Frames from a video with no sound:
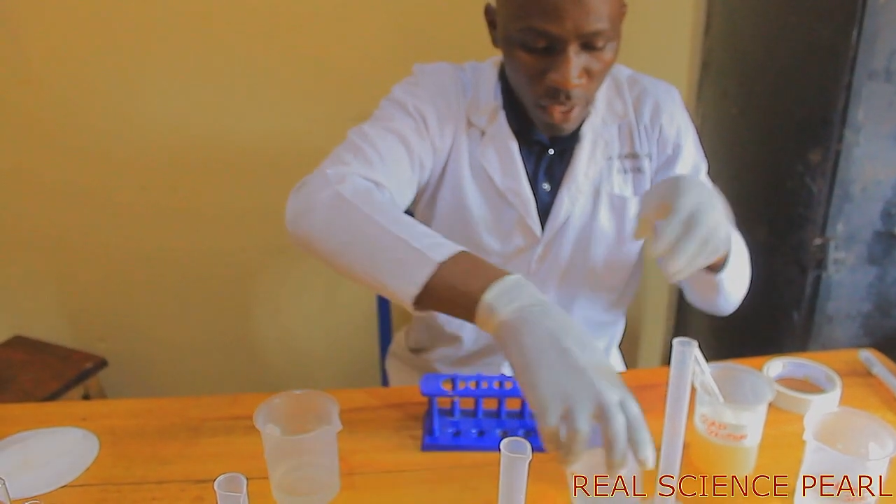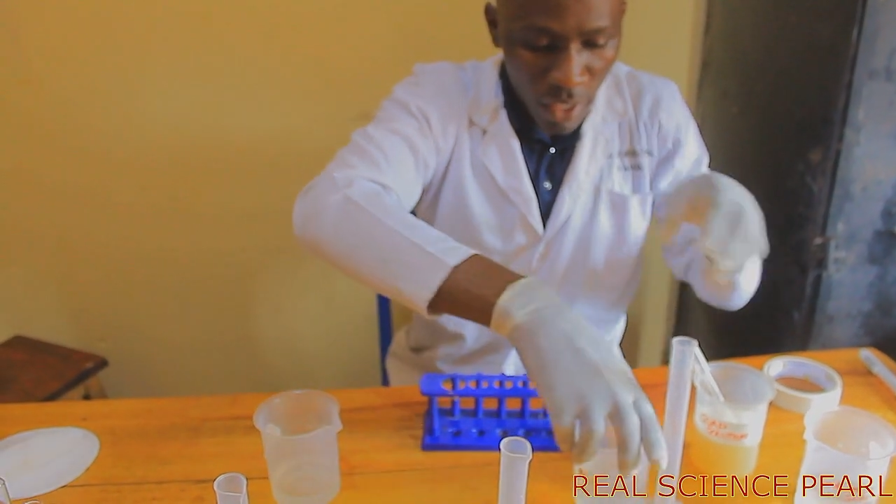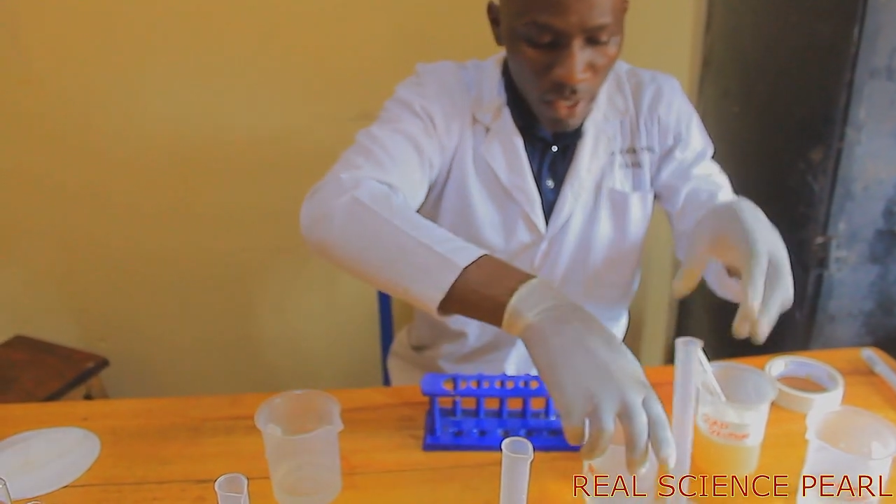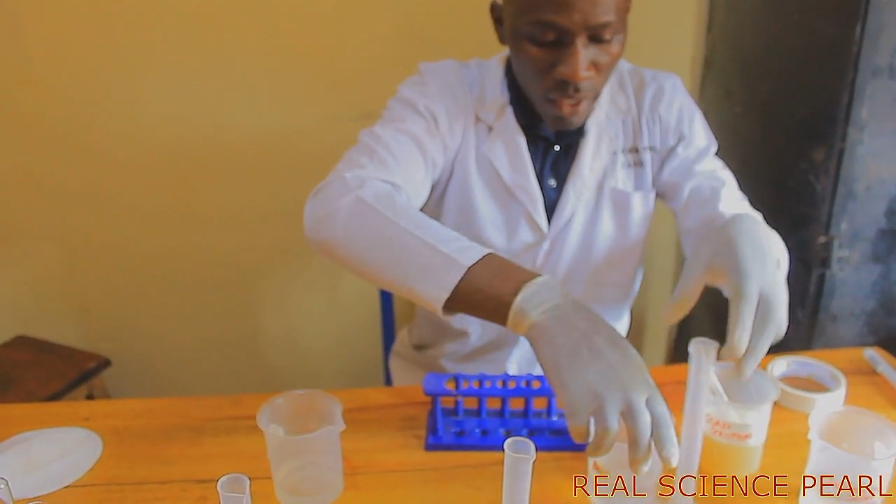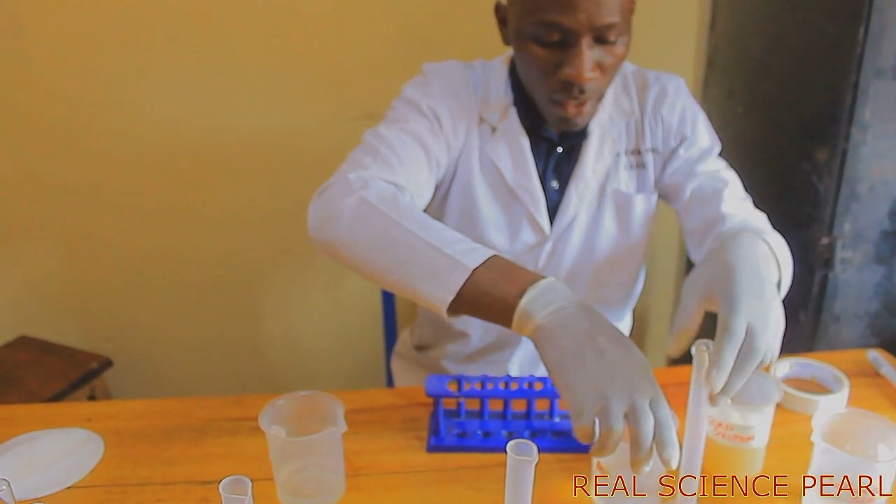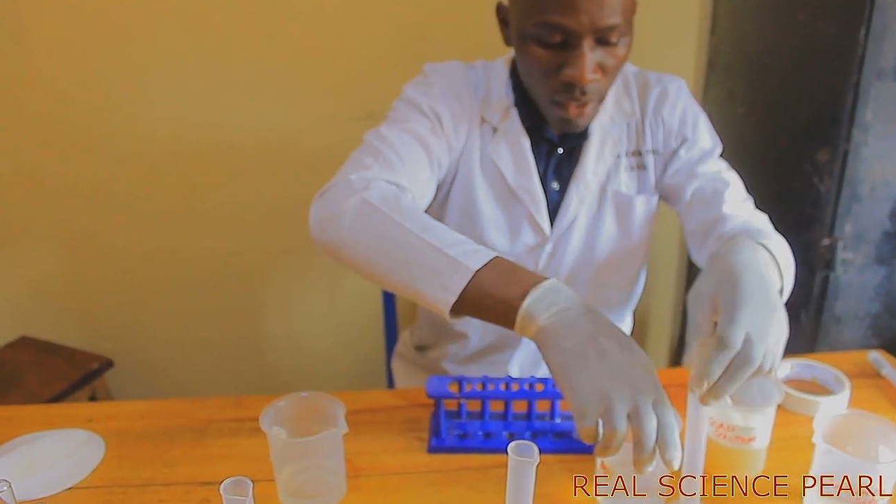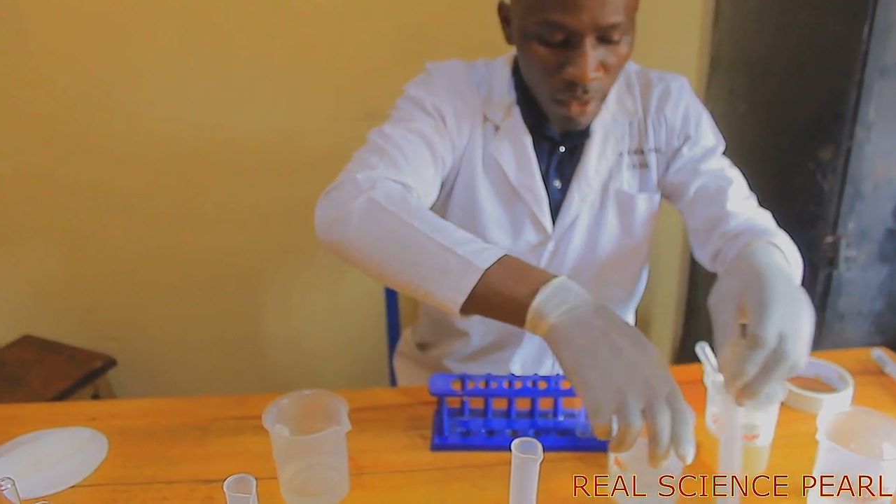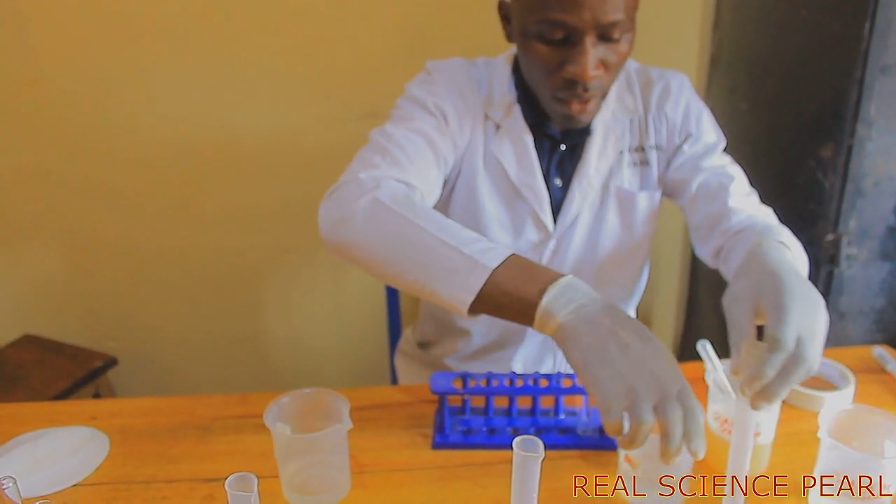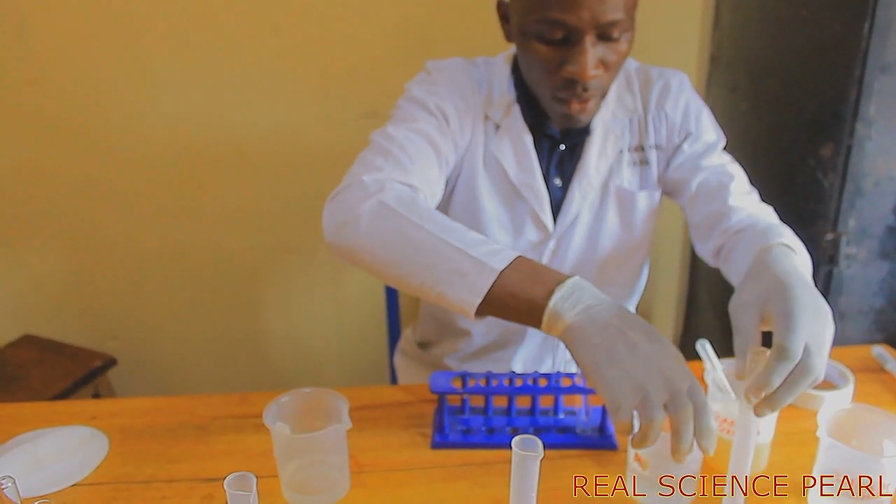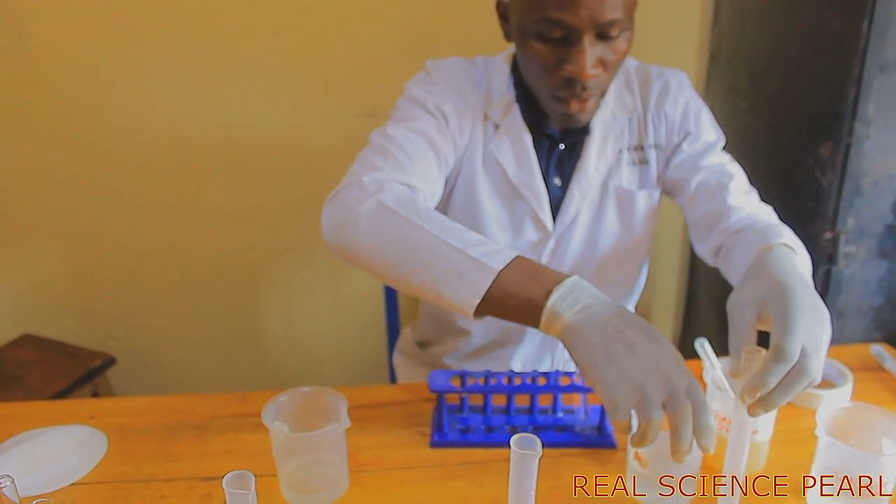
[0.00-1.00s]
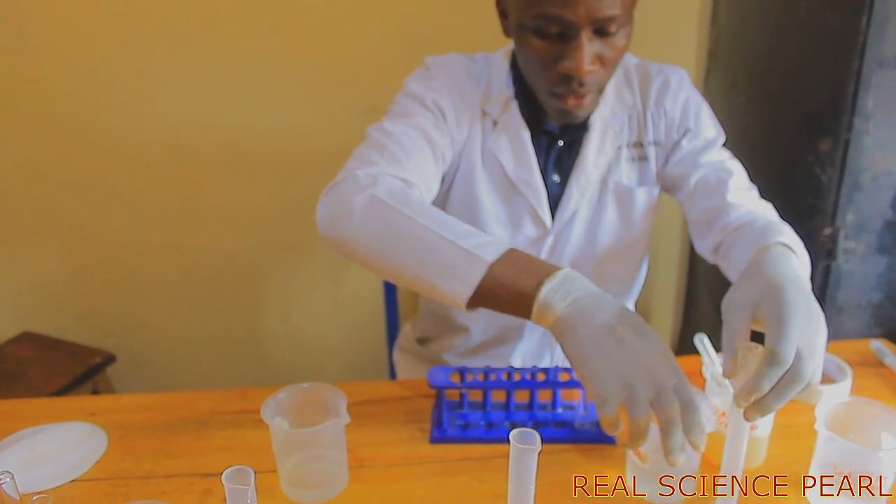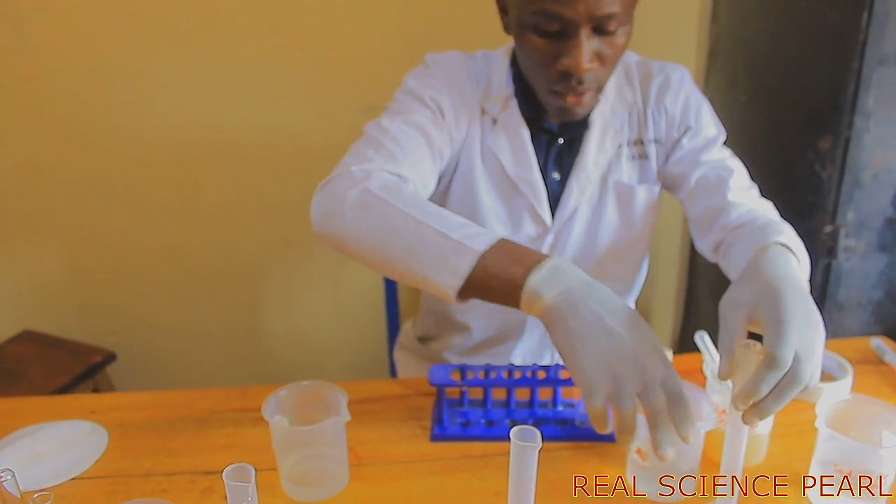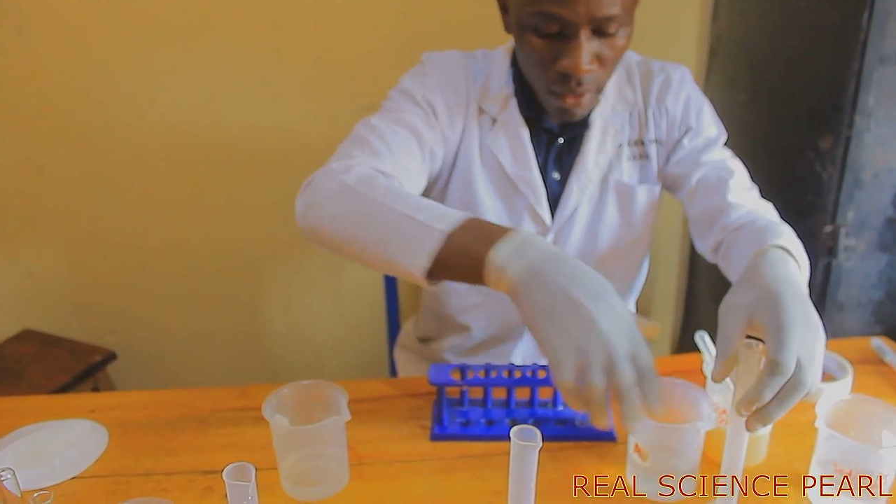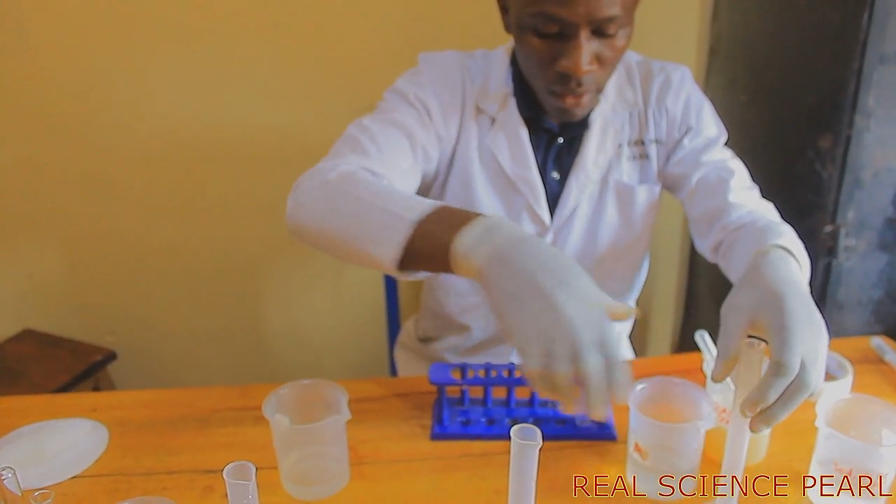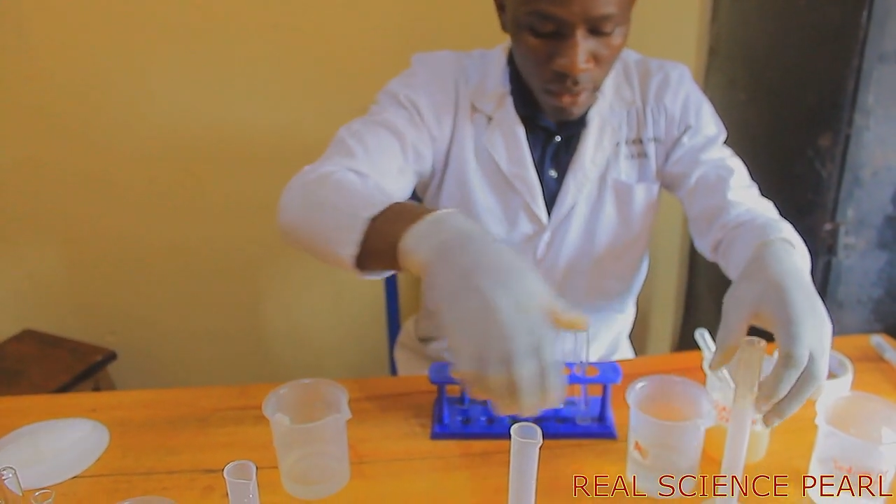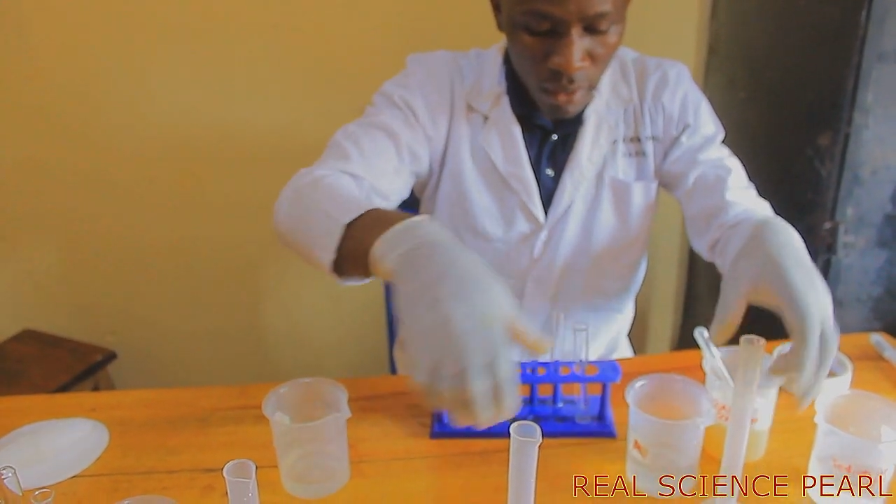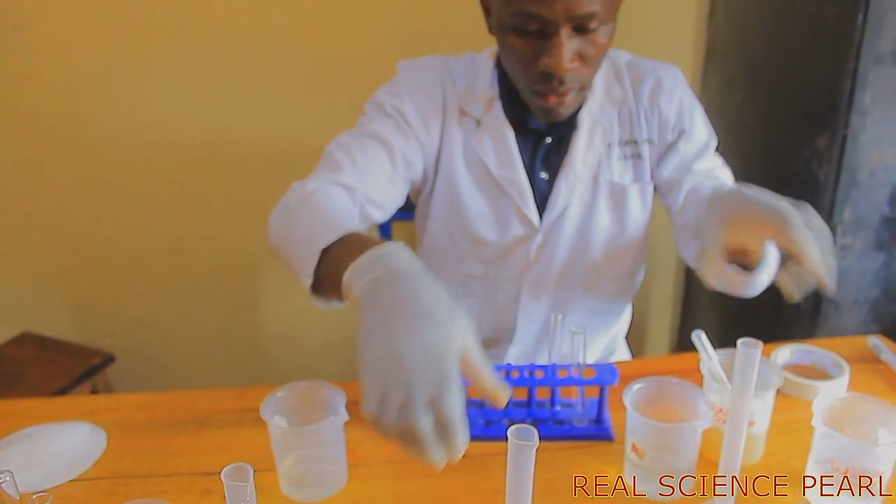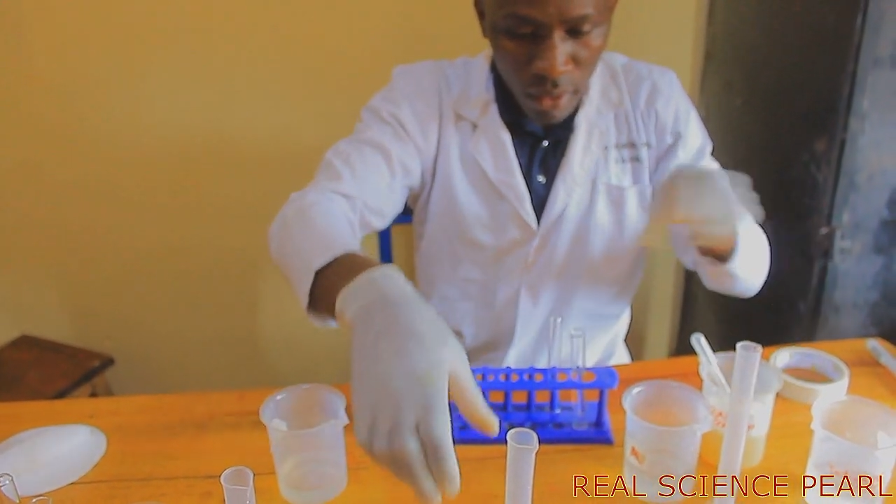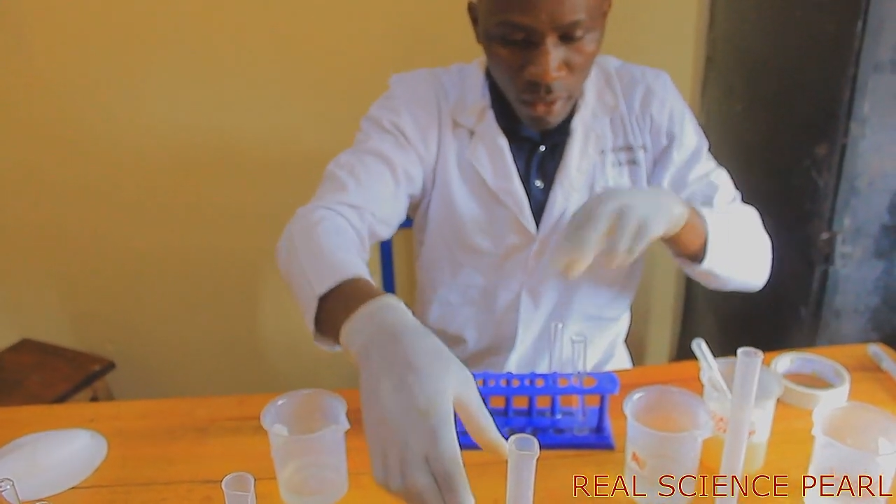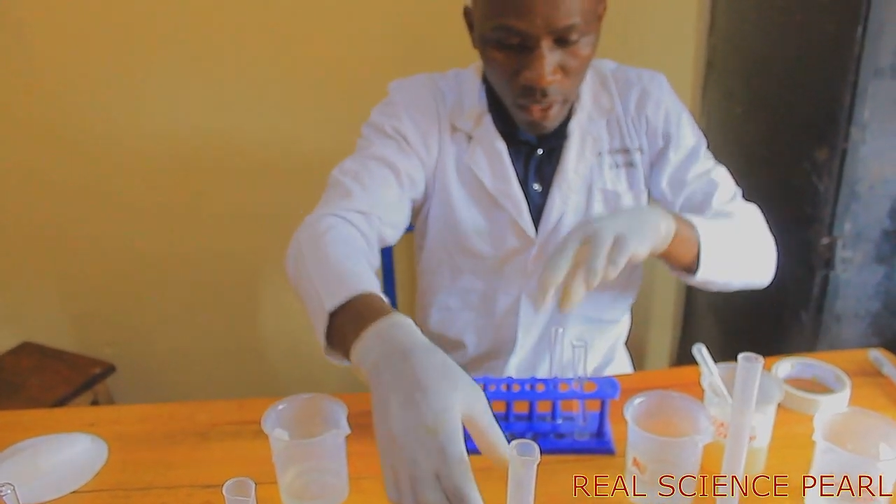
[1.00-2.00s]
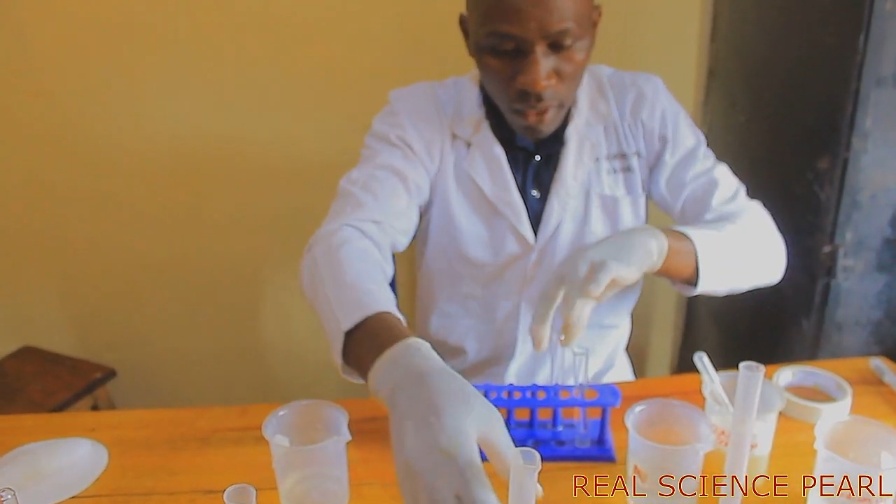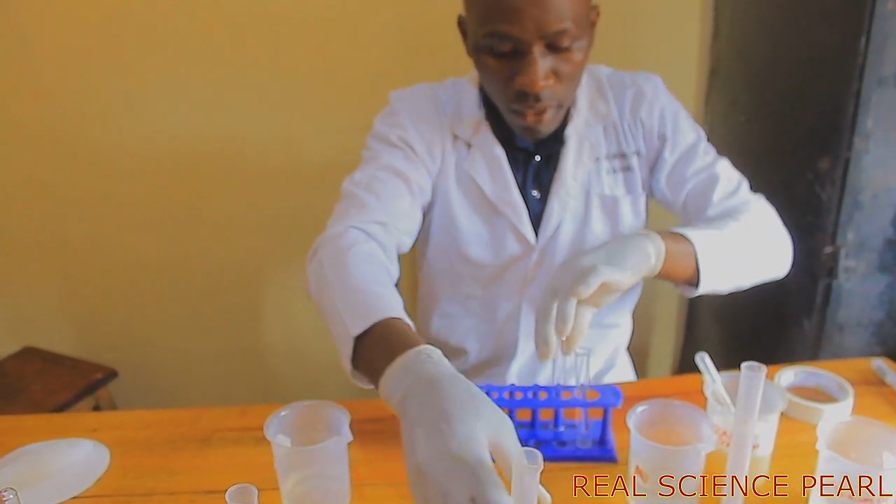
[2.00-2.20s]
A. Then